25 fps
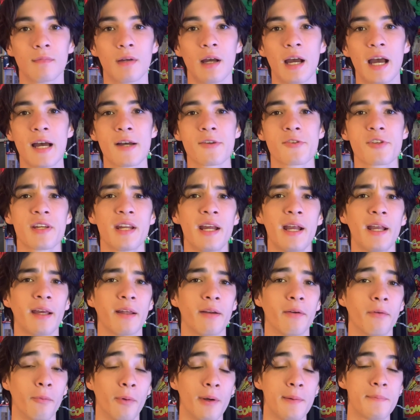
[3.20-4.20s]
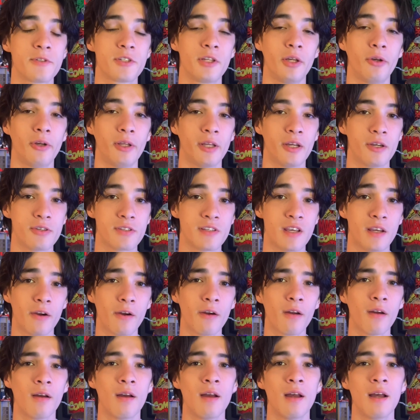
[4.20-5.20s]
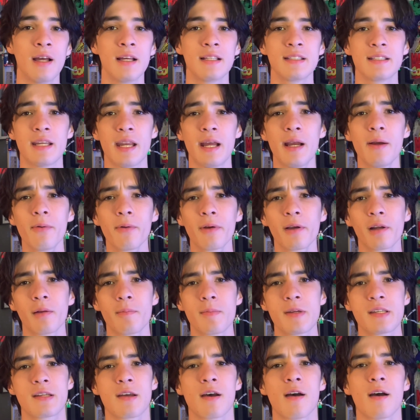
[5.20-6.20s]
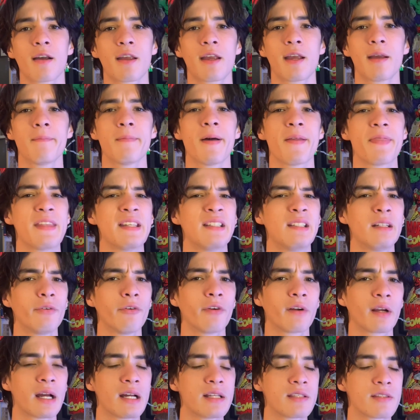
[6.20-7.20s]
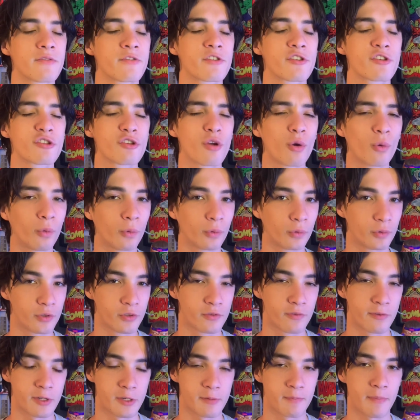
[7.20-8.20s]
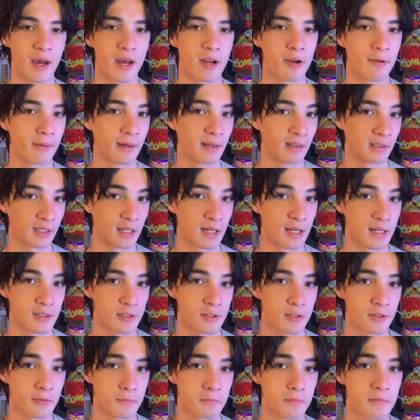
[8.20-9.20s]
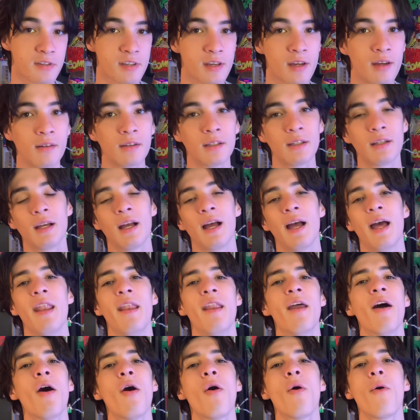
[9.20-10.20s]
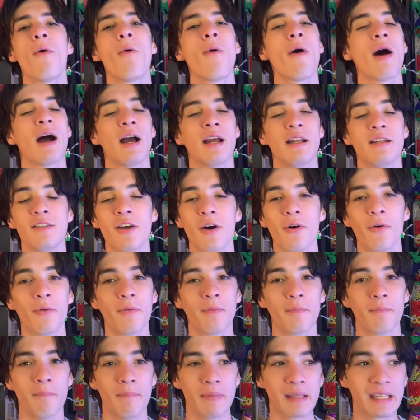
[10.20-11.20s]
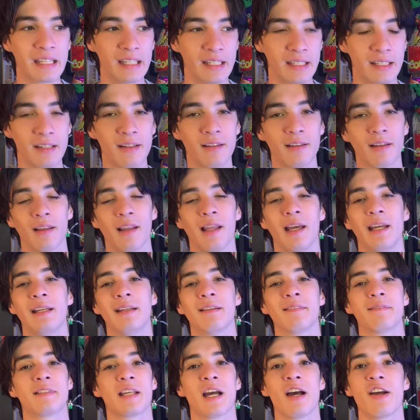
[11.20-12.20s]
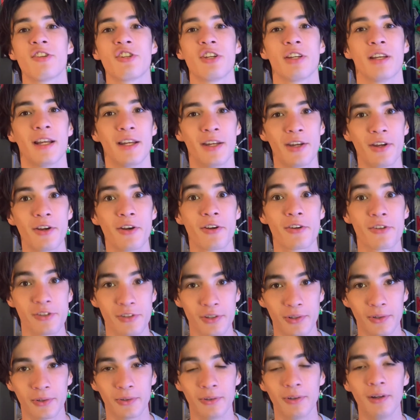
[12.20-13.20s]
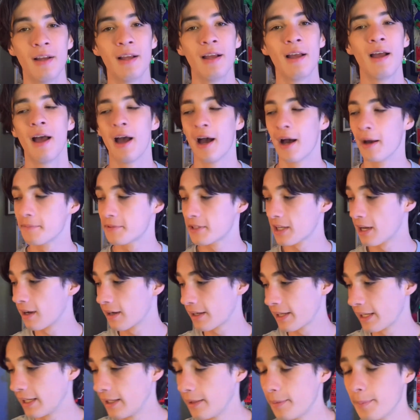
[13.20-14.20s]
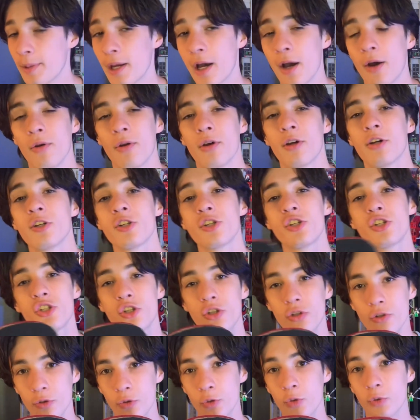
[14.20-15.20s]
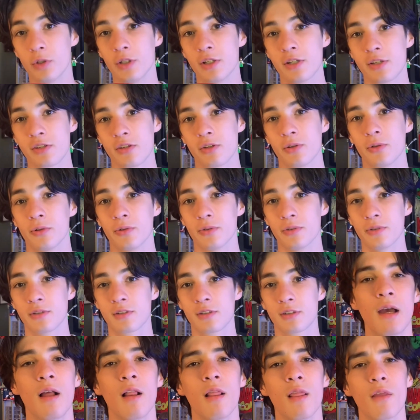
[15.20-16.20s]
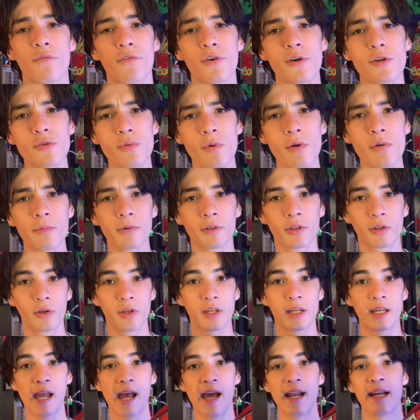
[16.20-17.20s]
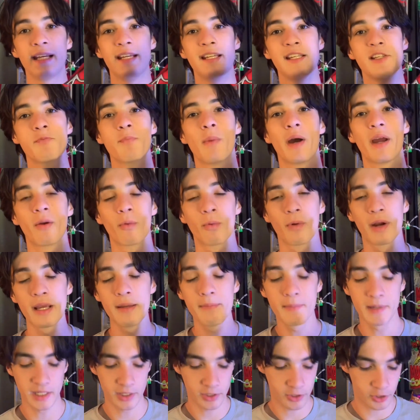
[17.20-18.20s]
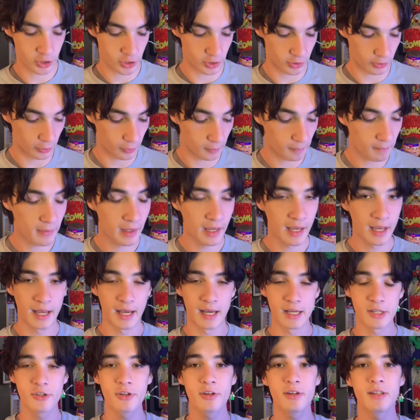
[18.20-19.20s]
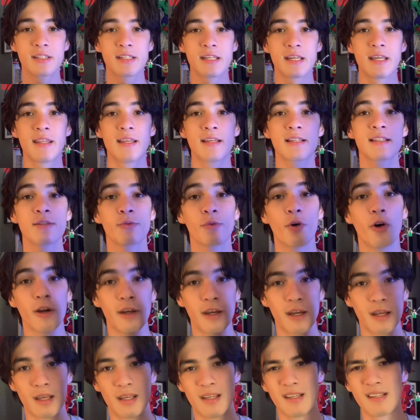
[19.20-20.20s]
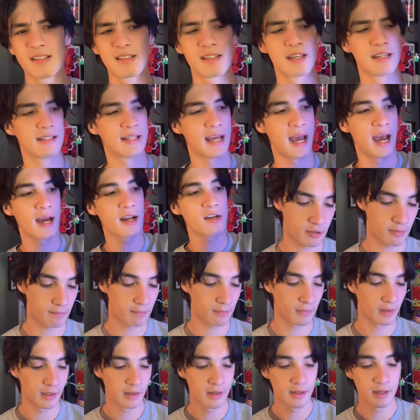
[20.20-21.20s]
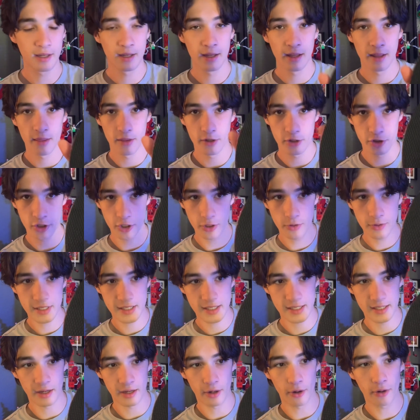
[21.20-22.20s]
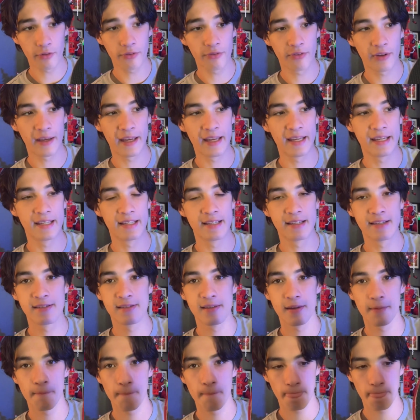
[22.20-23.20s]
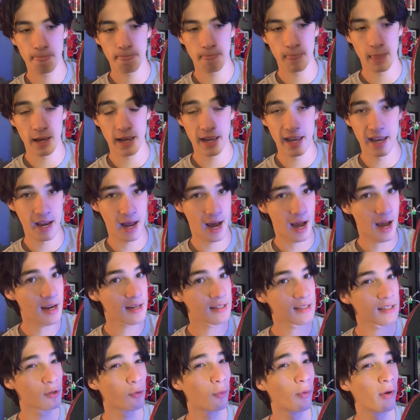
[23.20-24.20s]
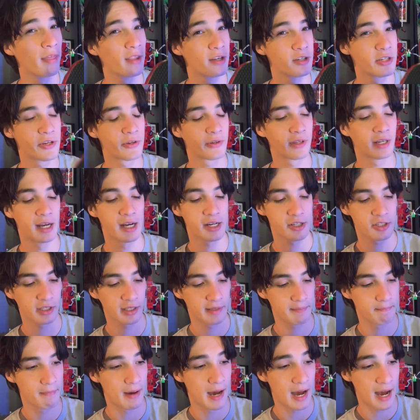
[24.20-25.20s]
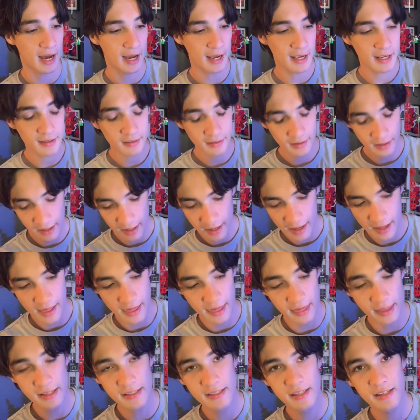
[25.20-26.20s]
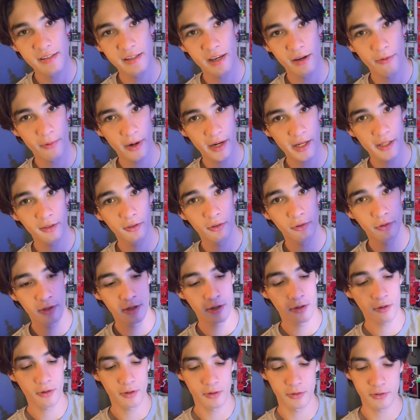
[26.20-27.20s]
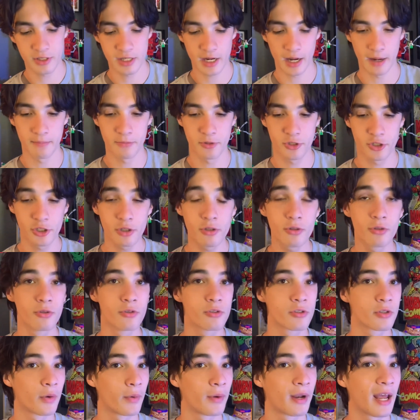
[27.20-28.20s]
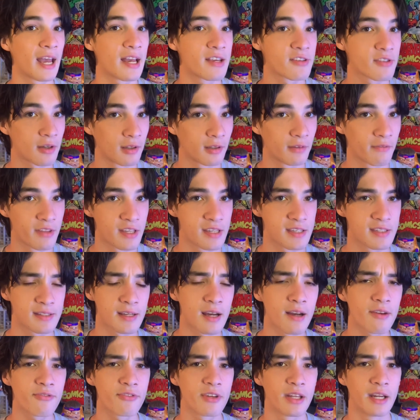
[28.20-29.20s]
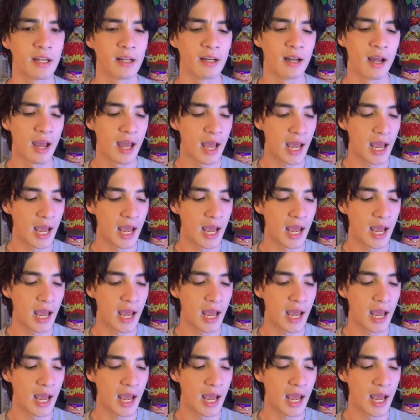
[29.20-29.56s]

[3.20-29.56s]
How's it hanging? Web Studios here. Today we're going to be talking about the different kinds of soles for Spider-Man costumes. And no, I don't mean like touching into your soul. I'm talking about shoe soles. The first one we're looking at is my Raimi shoe. As you can see, this one is detached. The shoe itself is not one that you can actually buy. This is a regular Heroes Time shoe, so it has all of the stuff in it.